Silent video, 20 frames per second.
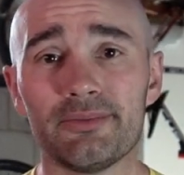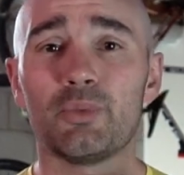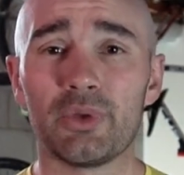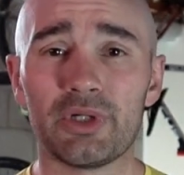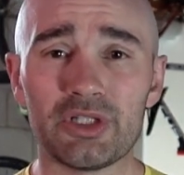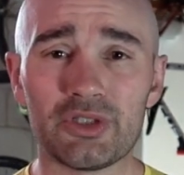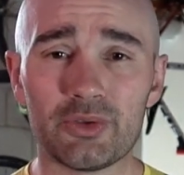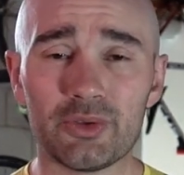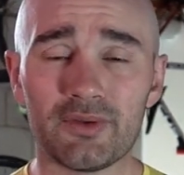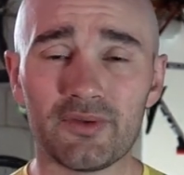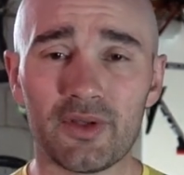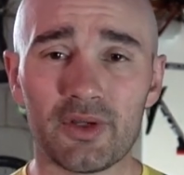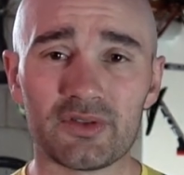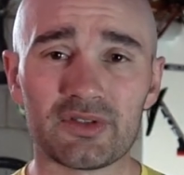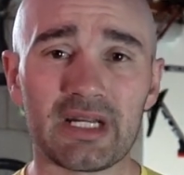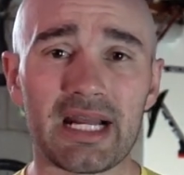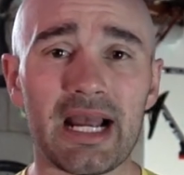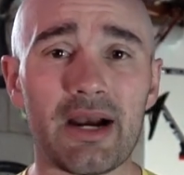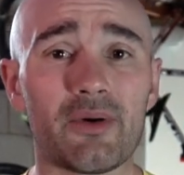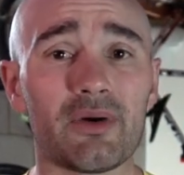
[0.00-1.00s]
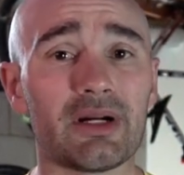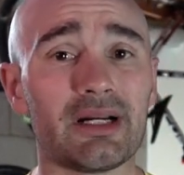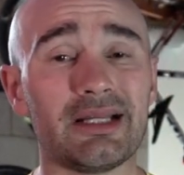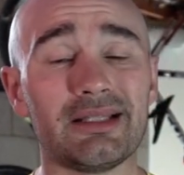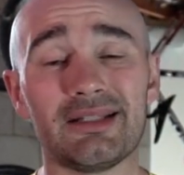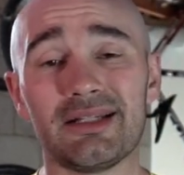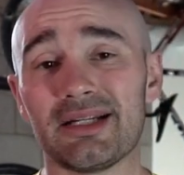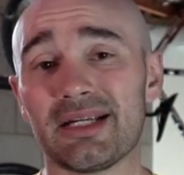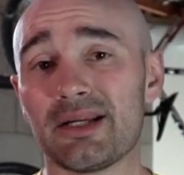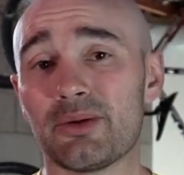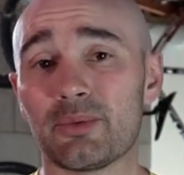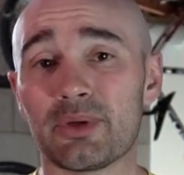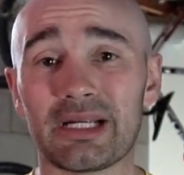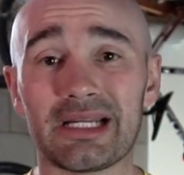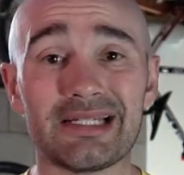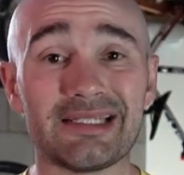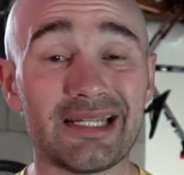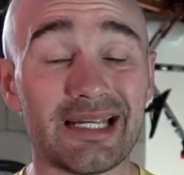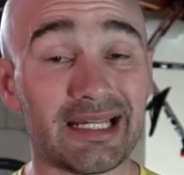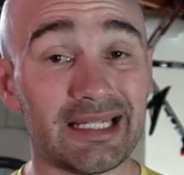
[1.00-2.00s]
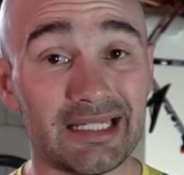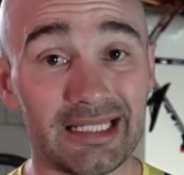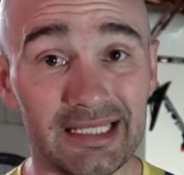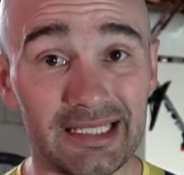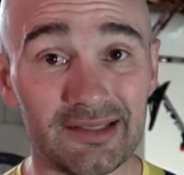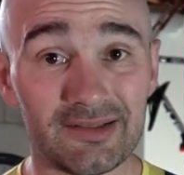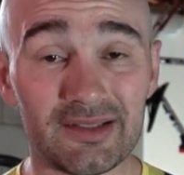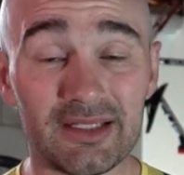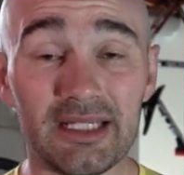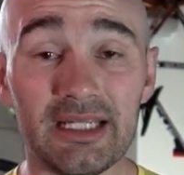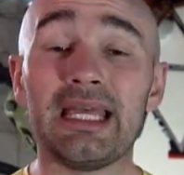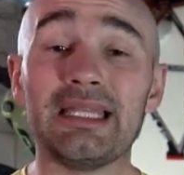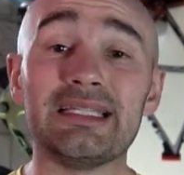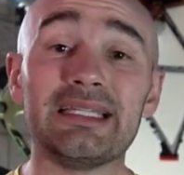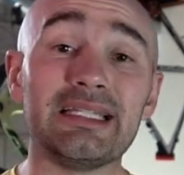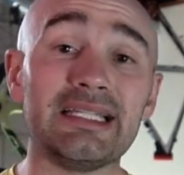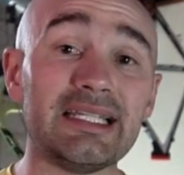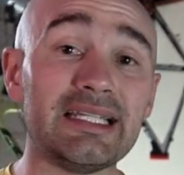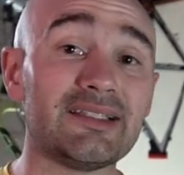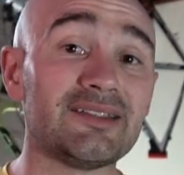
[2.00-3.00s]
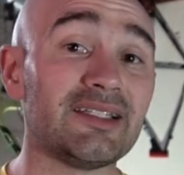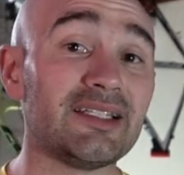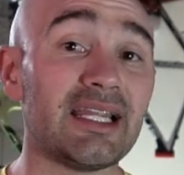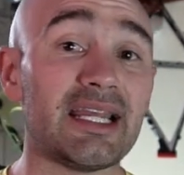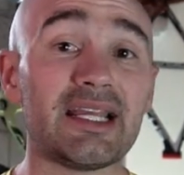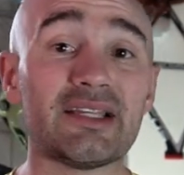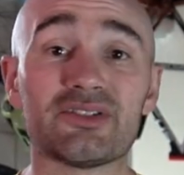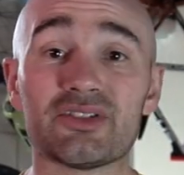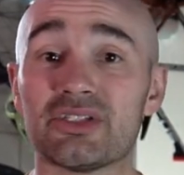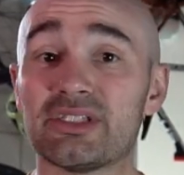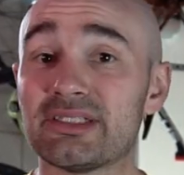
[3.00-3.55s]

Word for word: One to two of those an hour. And then again, we're gonna take it easy. And then easy days are